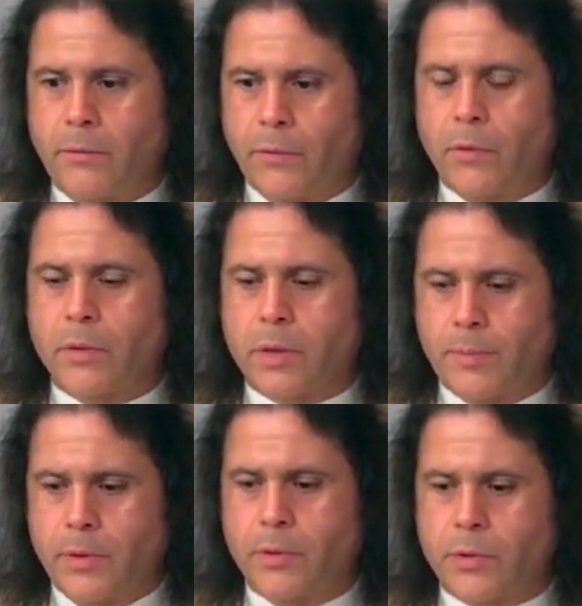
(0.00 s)
full
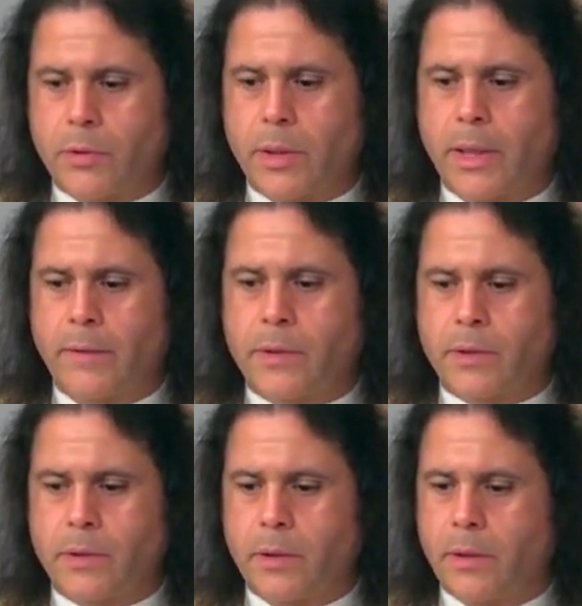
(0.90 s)
spiritual
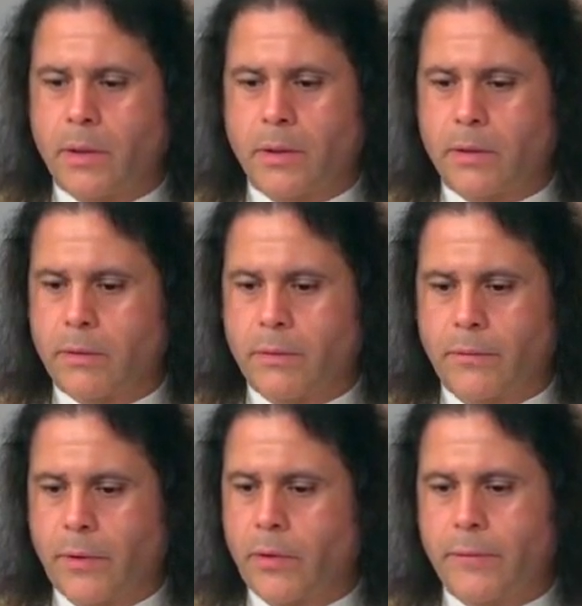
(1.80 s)
lives, there are
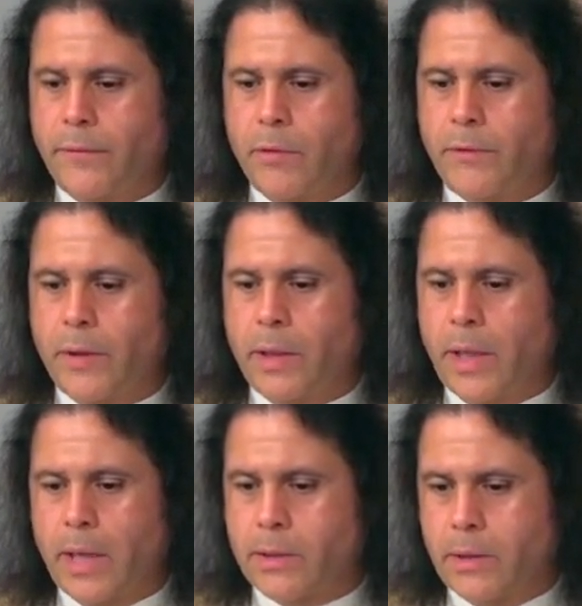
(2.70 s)
very few, if any,
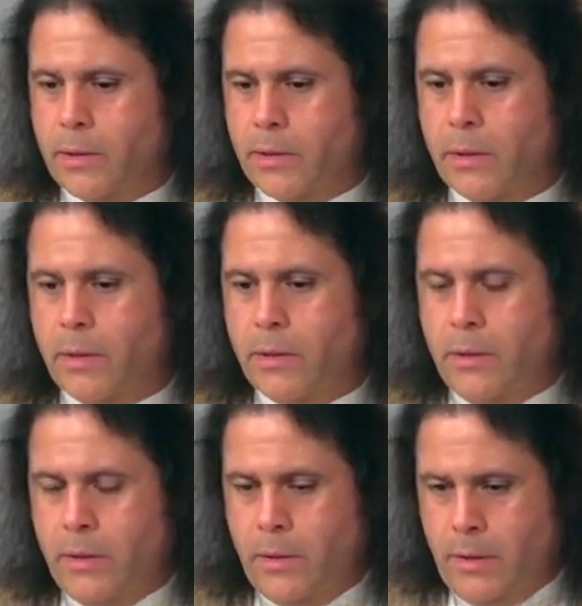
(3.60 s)
accidents at all.
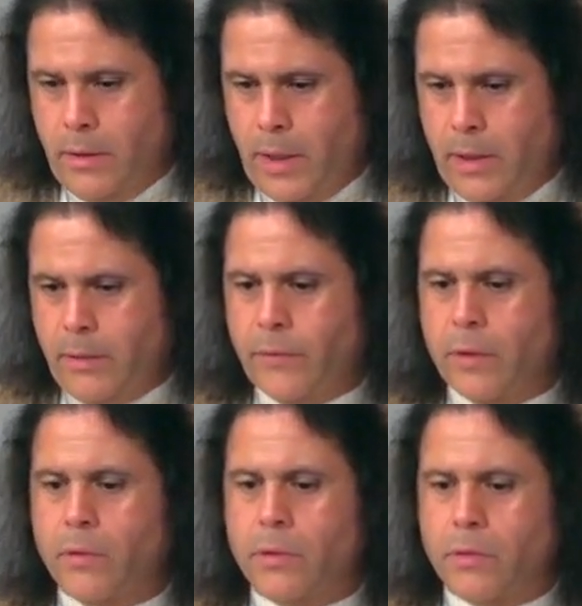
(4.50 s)
And then for
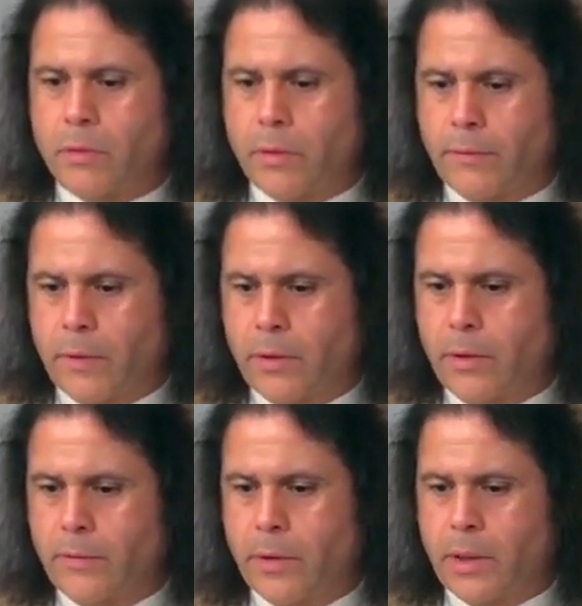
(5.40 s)
those who are
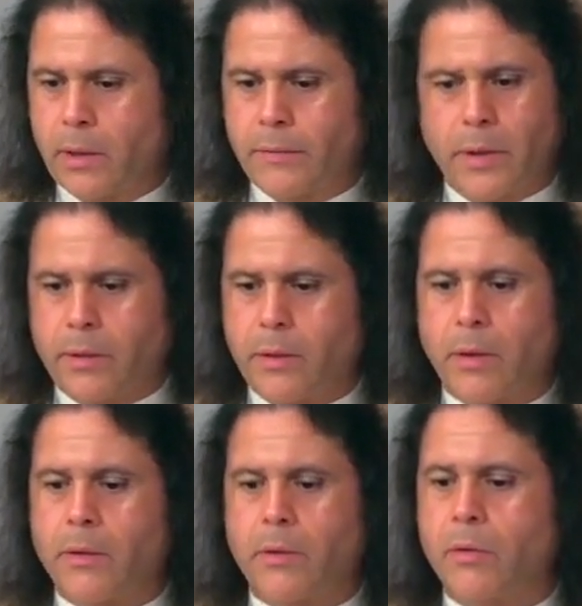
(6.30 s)
very, very elevated,
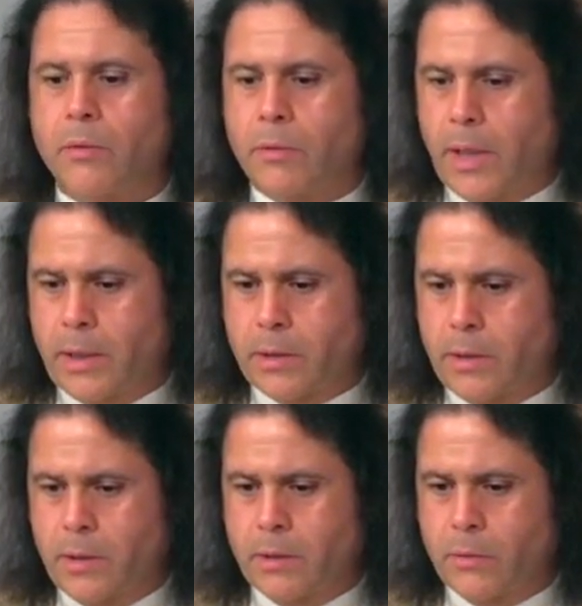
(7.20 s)
there are no
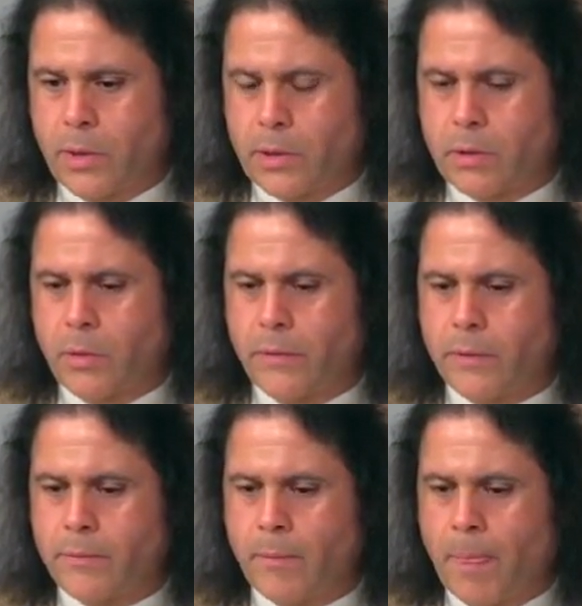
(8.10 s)
accidents
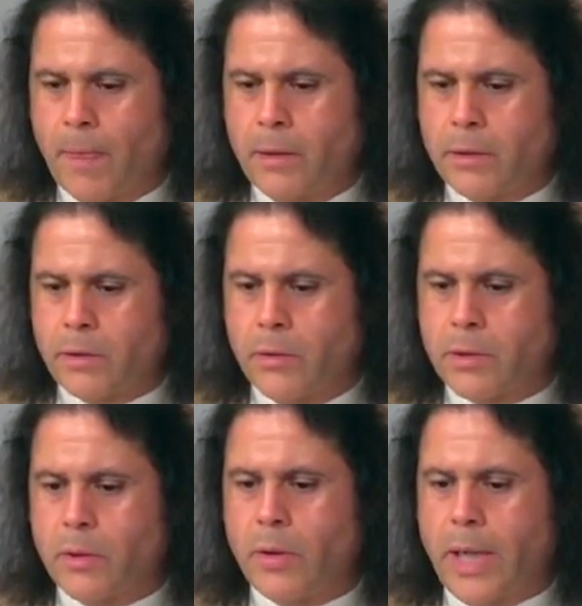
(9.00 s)
whatsoever. So
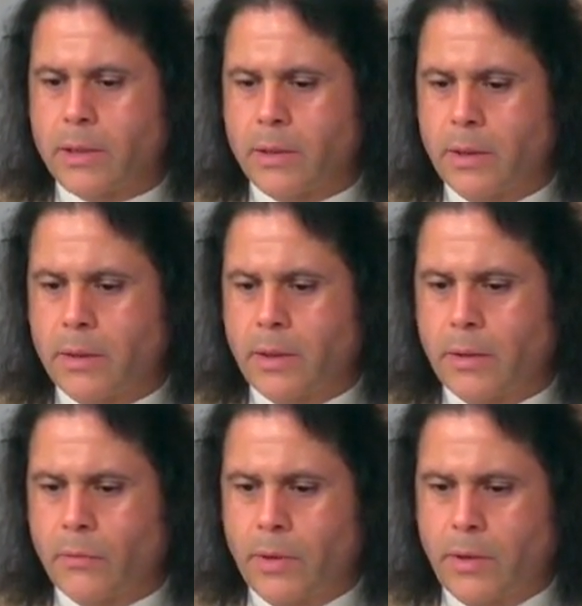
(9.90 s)
it's no accident
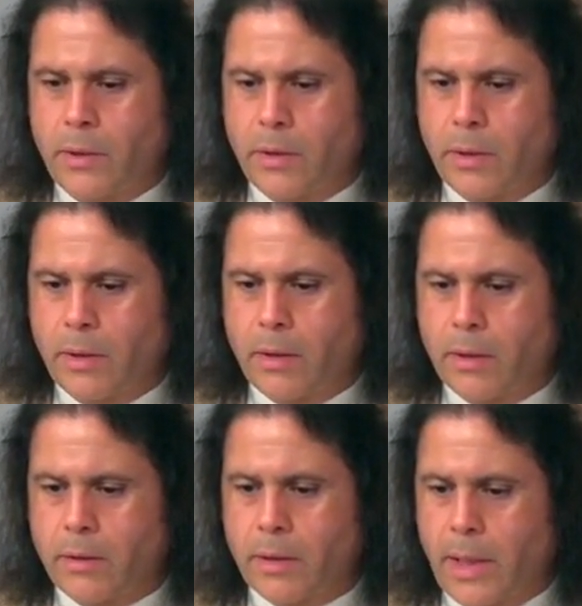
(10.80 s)
that we
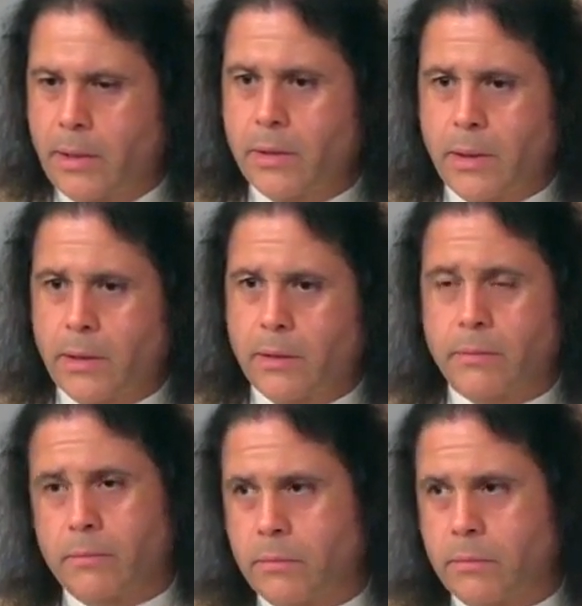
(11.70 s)
are ending